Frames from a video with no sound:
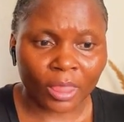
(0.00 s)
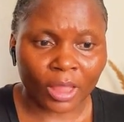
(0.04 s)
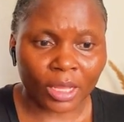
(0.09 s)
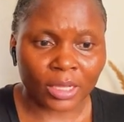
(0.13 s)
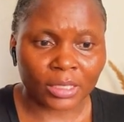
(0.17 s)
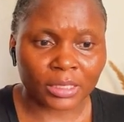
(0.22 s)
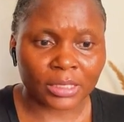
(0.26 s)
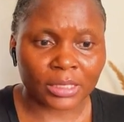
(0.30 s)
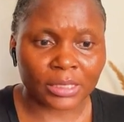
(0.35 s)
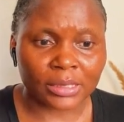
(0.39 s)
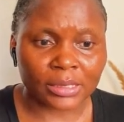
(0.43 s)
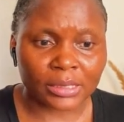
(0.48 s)

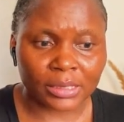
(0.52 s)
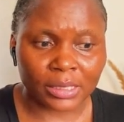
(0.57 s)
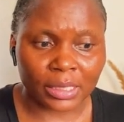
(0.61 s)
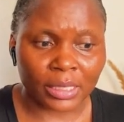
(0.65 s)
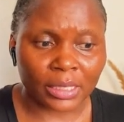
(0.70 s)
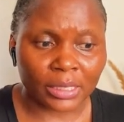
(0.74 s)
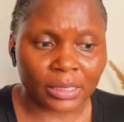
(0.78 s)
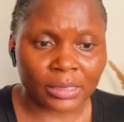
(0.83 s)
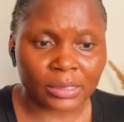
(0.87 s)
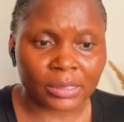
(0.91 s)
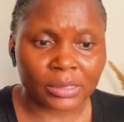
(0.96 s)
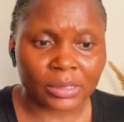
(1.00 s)
these
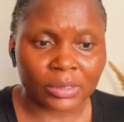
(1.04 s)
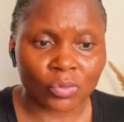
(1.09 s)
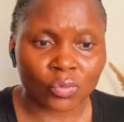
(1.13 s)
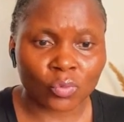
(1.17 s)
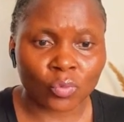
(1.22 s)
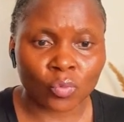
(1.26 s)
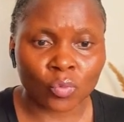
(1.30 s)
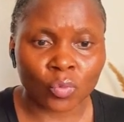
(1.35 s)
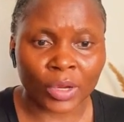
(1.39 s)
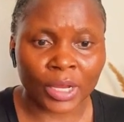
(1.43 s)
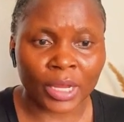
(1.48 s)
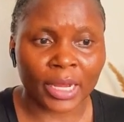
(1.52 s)
days
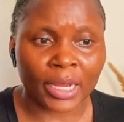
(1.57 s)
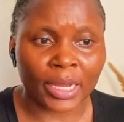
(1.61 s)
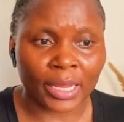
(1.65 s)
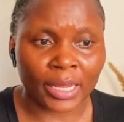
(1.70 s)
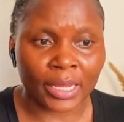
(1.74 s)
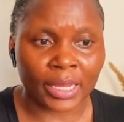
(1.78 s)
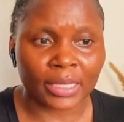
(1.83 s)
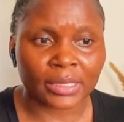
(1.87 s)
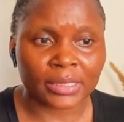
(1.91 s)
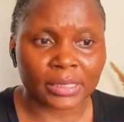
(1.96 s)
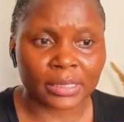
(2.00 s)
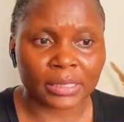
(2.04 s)
we are
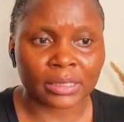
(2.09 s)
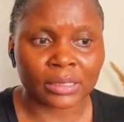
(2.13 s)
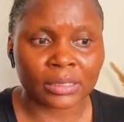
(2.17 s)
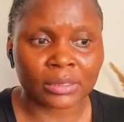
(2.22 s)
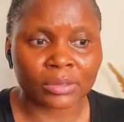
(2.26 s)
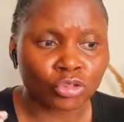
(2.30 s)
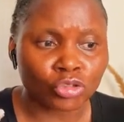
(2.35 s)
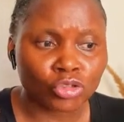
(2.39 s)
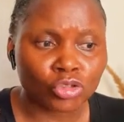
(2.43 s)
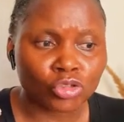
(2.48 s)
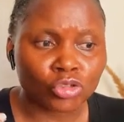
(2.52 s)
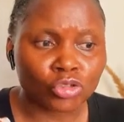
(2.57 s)
getting
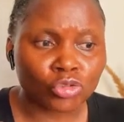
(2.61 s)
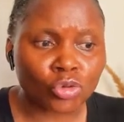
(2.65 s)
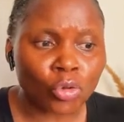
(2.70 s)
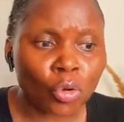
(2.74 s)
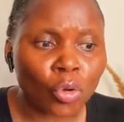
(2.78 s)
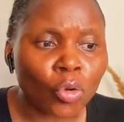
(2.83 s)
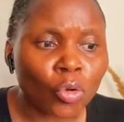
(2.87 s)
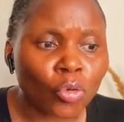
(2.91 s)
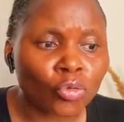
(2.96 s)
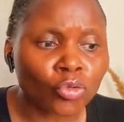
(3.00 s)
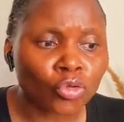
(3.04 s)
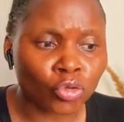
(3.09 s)

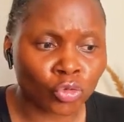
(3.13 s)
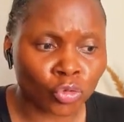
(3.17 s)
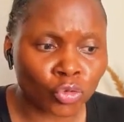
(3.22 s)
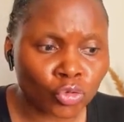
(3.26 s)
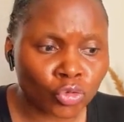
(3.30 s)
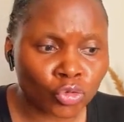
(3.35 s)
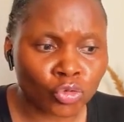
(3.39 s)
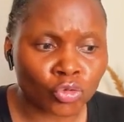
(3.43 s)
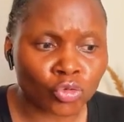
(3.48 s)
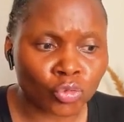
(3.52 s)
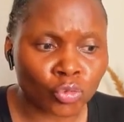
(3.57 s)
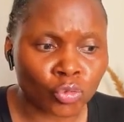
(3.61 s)
so
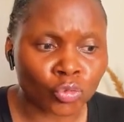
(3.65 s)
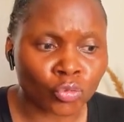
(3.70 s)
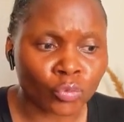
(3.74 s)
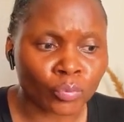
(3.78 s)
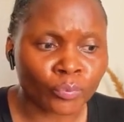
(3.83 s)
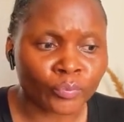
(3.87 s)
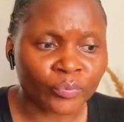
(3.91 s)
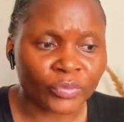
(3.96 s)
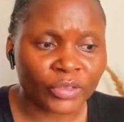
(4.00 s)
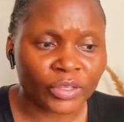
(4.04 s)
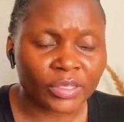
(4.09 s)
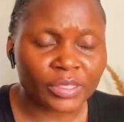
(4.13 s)
used to
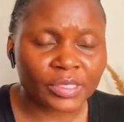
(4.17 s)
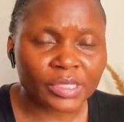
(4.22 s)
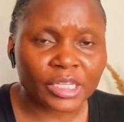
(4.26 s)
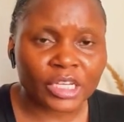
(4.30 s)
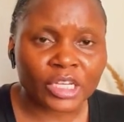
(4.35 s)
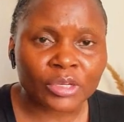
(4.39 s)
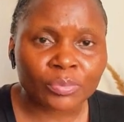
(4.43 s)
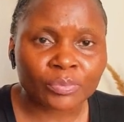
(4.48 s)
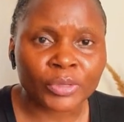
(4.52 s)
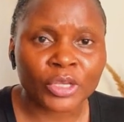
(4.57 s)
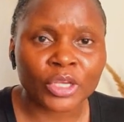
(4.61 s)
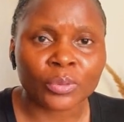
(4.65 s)

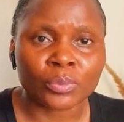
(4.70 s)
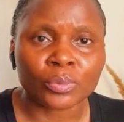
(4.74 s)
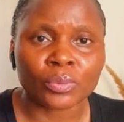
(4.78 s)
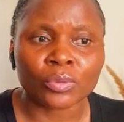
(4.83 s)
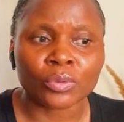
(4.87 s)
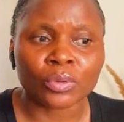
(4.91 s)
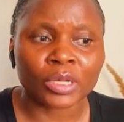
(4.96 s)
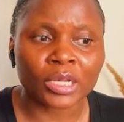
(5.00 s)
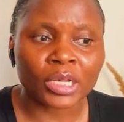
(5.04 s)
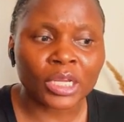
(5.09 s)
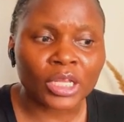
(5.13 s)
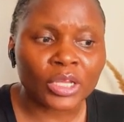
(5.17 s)
seeing people
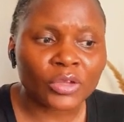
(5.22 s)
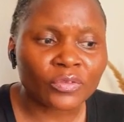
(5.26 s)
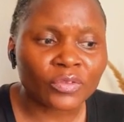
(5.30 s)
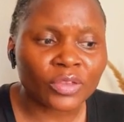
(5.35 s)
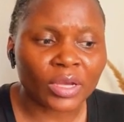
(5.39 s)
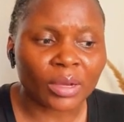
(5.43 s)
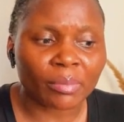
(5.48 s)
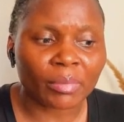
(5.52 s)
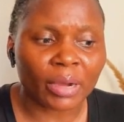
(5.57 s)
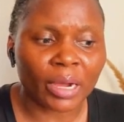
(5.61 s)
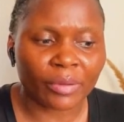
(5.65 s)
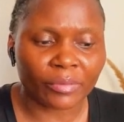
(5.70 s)
leave
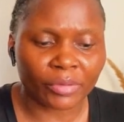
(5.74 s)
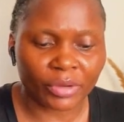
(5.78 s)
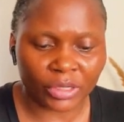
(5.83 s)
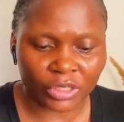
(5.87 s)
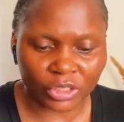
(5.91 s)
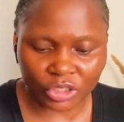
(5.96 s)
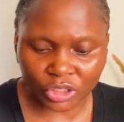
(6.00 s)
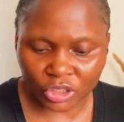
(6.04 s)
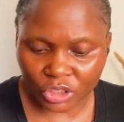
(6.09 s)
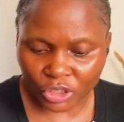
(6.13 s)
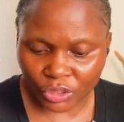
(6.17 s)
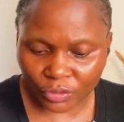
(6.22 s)
their
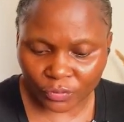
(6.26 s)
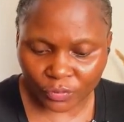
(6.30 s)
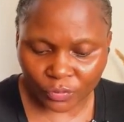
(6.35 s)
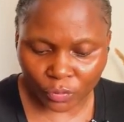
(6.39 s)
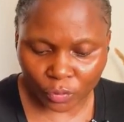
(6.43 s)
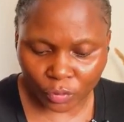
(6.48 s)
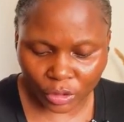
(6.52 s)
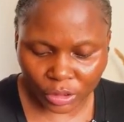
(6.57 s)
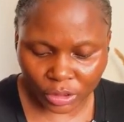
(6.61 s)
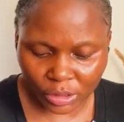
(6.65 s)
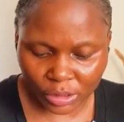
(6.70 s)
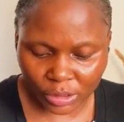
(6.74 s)
marriage
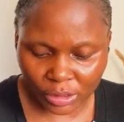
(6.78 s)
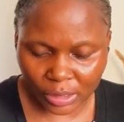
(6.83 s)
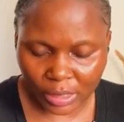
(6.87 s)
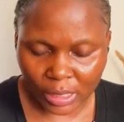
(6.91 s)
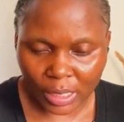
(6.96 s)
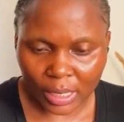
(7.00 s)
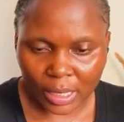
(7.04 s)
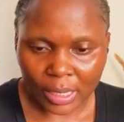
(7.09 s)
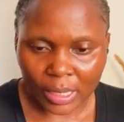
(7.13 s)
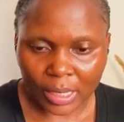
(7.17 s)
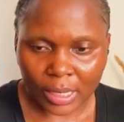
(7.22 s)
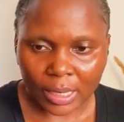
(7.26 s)
divorced
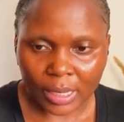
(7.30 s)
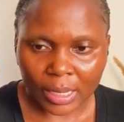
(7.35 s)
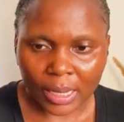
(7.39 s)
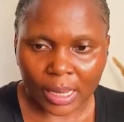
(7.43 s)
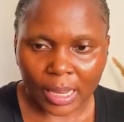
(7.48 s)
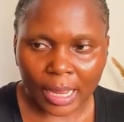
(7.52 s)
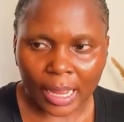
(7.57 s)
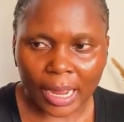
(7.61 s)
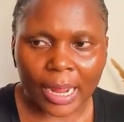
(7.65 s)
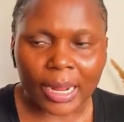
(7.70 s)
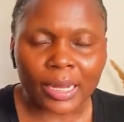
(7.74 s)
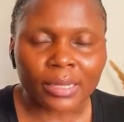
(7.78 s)

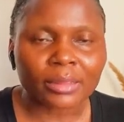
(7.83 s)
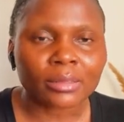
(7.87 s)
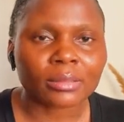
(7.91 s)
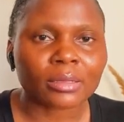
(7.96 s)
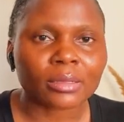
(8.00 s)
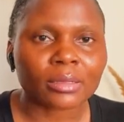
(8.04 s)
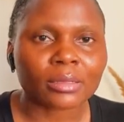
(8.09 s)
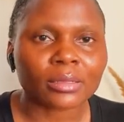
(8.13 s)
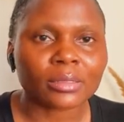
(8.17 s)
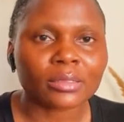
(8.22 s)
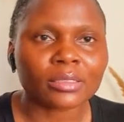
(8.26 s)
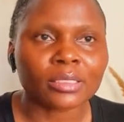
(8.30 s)
and
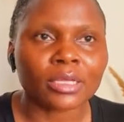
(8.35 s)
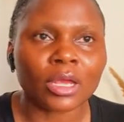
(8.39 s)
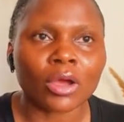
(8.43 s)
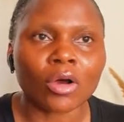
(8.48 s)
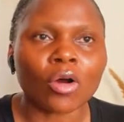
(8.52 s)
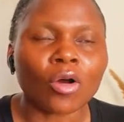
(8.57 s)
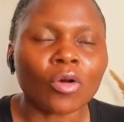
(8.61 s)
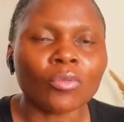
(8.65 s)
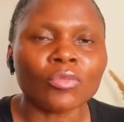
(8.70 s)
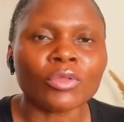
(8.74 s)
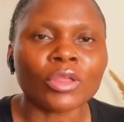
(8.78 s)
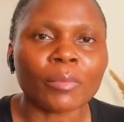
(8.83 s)
they
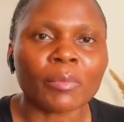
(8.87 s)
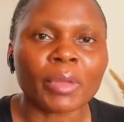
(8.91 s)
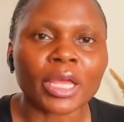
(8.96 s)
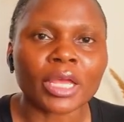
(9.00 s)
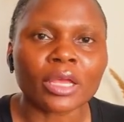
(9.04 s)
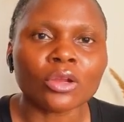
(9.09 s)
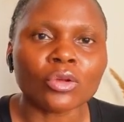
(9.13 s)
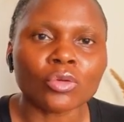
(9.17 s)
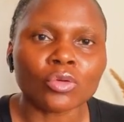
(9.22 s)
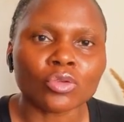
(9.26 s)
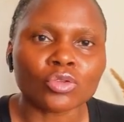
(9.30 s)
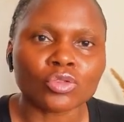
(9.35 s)
all they make
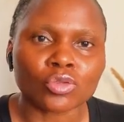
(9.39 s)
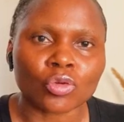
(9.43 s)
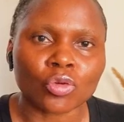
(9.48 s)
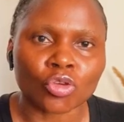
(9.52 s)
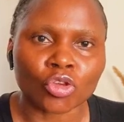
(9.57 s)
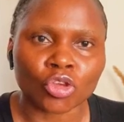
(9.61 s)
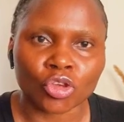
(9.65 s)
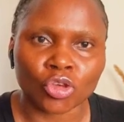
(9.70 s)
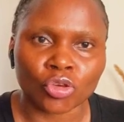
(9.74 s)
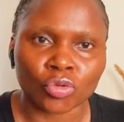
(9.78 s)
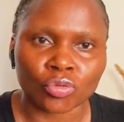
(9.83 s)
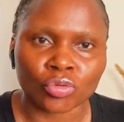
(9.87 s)
it look so
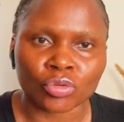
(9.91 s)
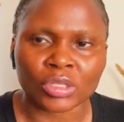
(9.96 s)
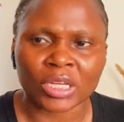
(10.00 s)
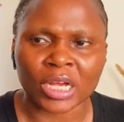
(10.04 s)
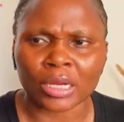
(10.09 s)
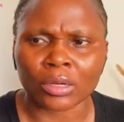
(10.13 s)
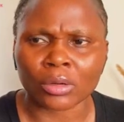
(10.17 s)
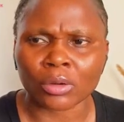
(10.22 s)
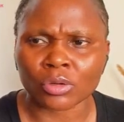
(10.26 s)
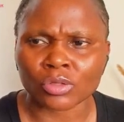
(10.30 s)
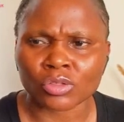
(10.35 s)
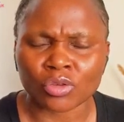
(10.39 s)
cute that
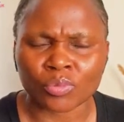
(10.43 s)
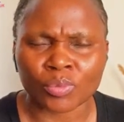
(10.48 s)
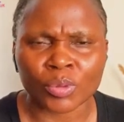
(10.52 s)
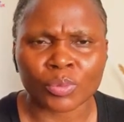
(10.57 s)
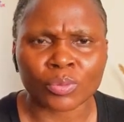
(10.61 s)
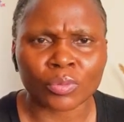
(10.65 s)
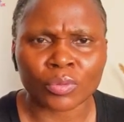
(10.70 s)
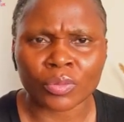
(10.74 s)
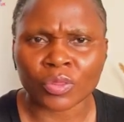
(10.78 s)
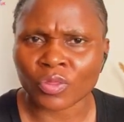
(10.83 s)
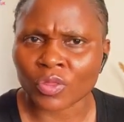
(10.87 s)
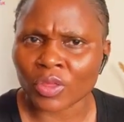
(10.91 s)
lots of
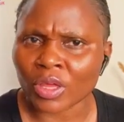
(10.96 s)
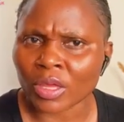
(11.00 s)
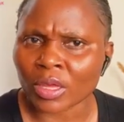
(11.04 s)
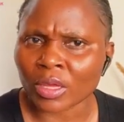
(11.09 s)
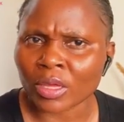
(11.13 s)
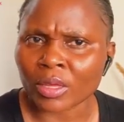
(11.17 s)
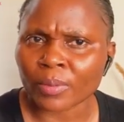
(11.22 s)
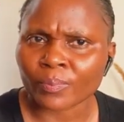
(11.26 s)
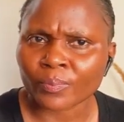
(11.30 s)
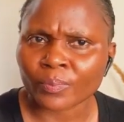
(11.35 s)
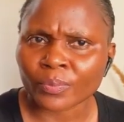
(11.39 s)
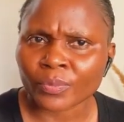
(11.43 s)
people think
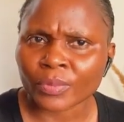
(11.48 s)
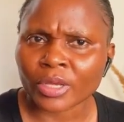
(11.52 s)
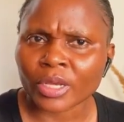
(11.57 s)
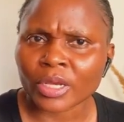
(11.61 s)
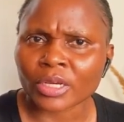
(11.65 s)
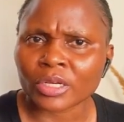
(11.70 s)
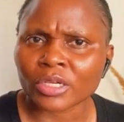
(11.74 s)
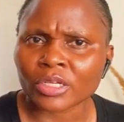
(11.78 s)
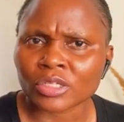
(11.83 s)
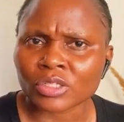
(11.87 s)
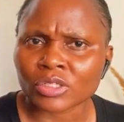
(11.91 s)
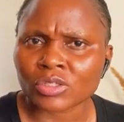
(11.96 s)

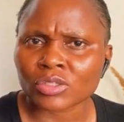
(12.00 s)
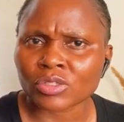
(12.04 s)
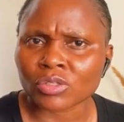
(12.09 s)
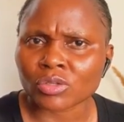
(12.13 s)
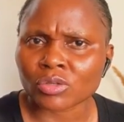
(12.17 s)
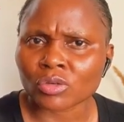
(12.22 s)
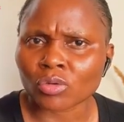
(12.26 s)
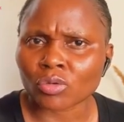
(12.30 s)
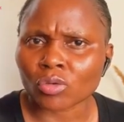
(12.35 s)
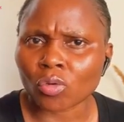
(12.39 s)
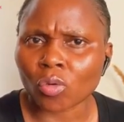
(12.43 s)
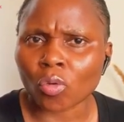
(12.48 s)
it is
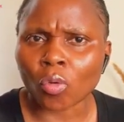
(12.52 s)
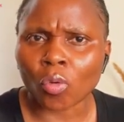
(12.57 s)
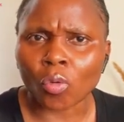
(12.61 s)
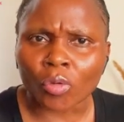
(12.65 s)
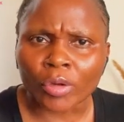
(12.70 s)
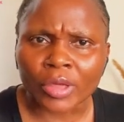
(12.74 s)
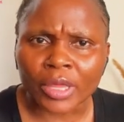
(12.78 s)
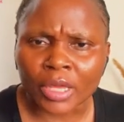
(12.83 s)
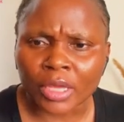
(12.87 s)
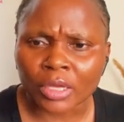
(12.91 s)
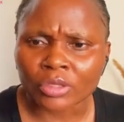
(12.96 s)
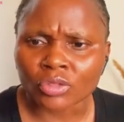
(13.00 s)

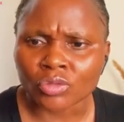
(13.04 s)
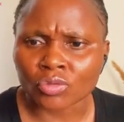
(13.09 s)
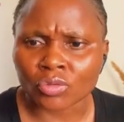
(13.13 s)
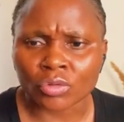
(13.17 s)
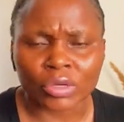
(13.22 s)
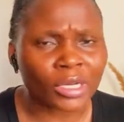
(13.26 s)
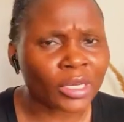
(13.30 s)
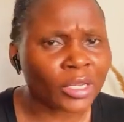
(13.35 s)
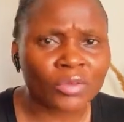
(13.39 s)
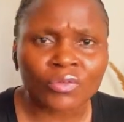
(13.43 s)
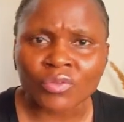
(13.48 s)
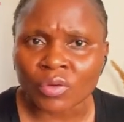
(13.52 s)
okay to
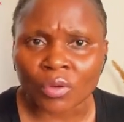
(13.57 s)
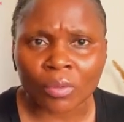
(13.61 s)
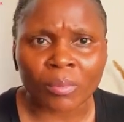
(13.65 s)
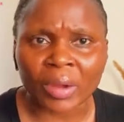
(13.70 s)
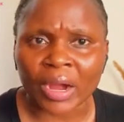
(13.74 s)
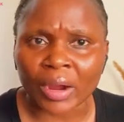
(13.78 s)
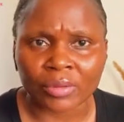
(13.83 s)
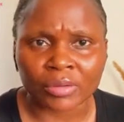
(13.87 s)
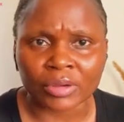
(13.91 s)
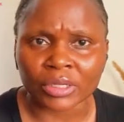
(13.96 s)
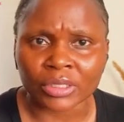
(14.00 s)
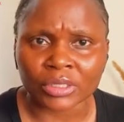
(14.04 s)
leave your
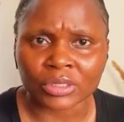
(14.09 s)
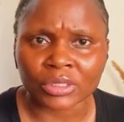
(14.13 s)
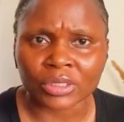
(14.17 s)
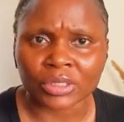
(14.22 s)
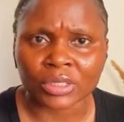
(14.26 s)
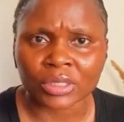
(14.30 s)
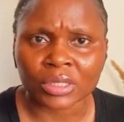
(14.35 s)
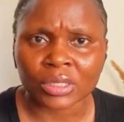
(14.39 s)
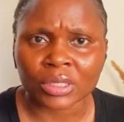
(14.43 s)
marriage